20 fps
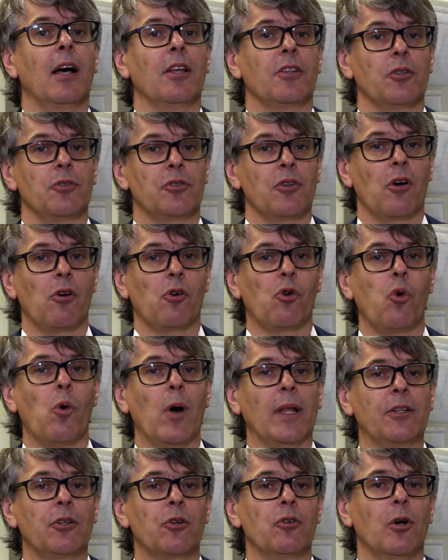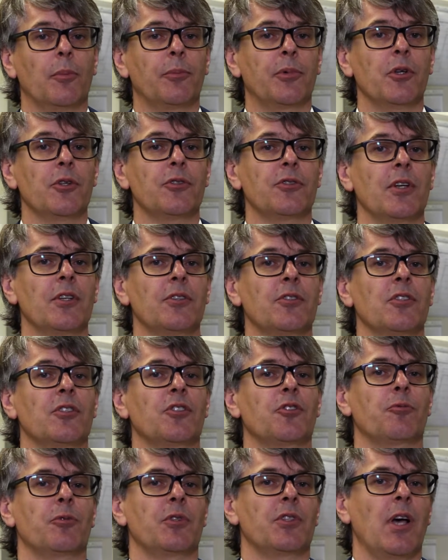Those are quad-core
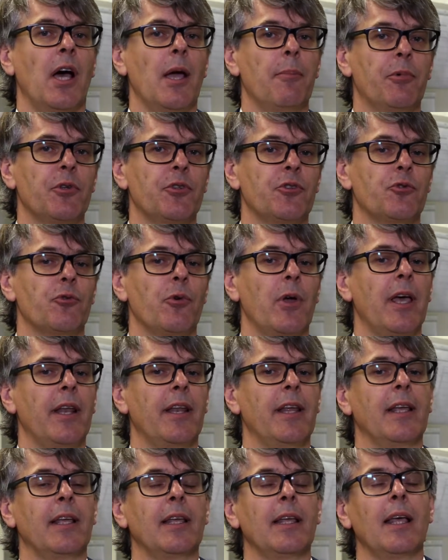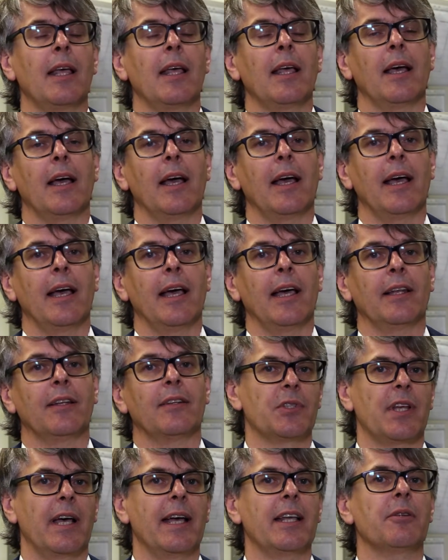processors with hyper-threading and also
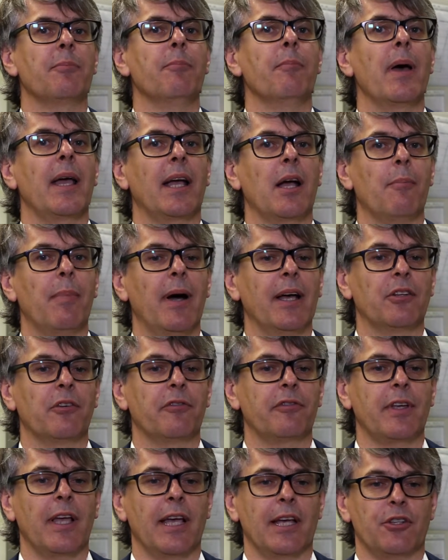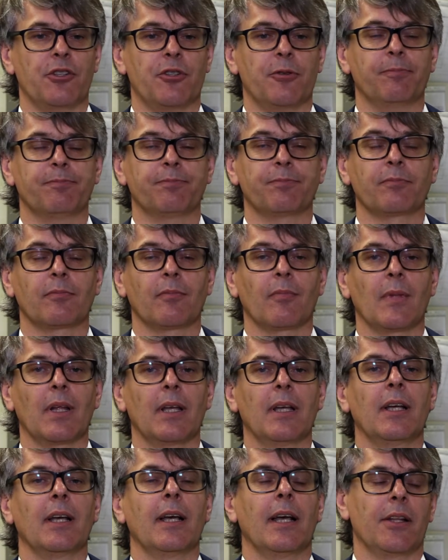with 8 megabyte of cache.
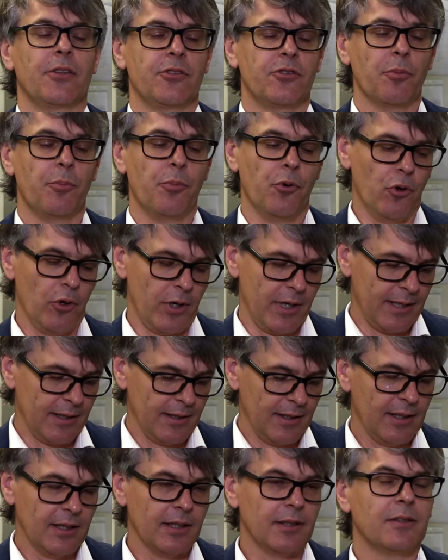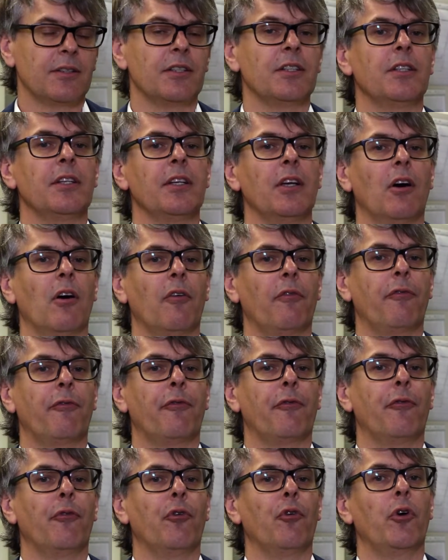It's supporting DDR4
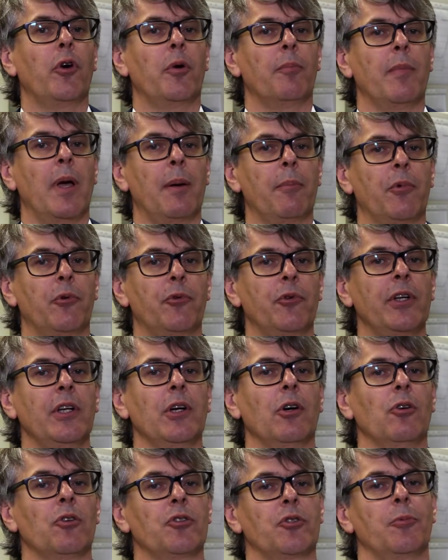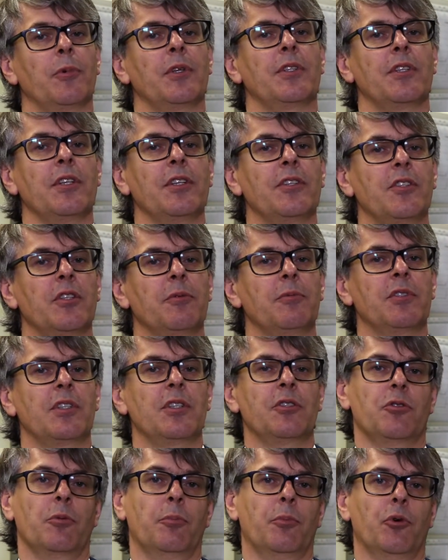for memory also with
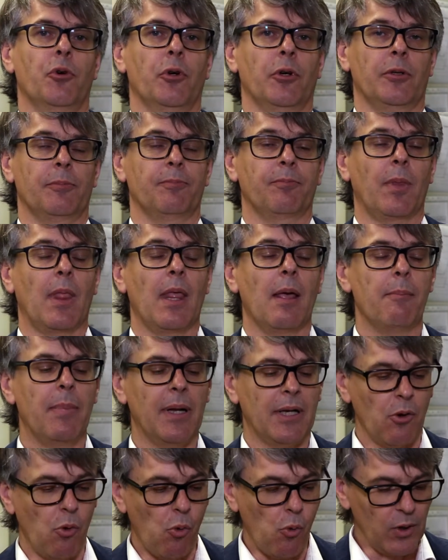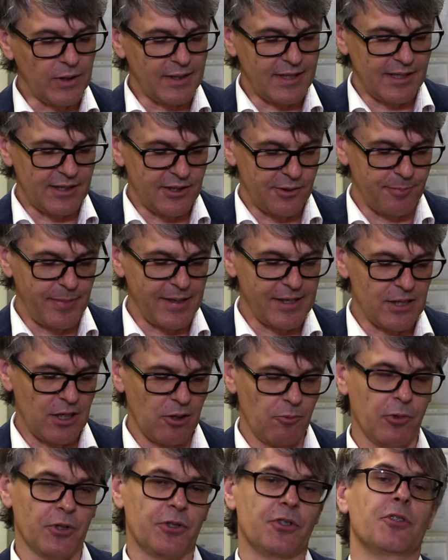ECC support. But what's
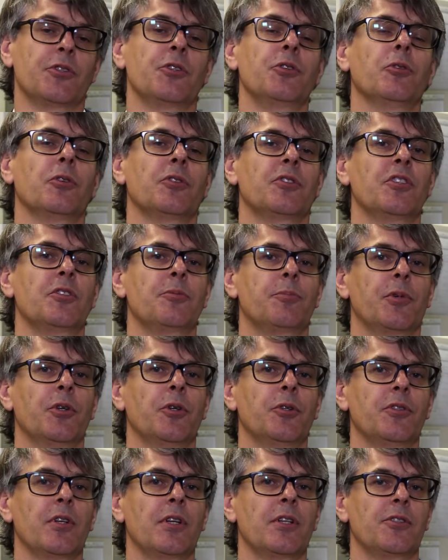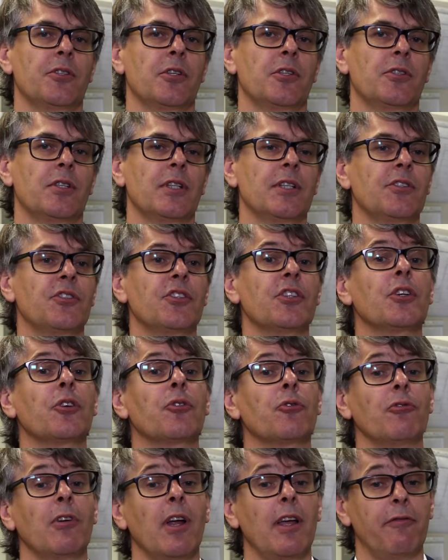special, what's new on this processor is the
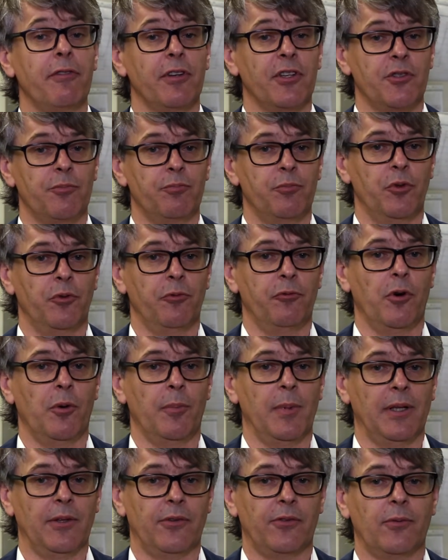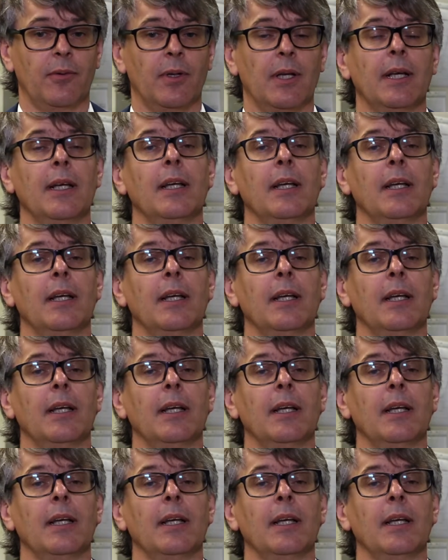graphics performance.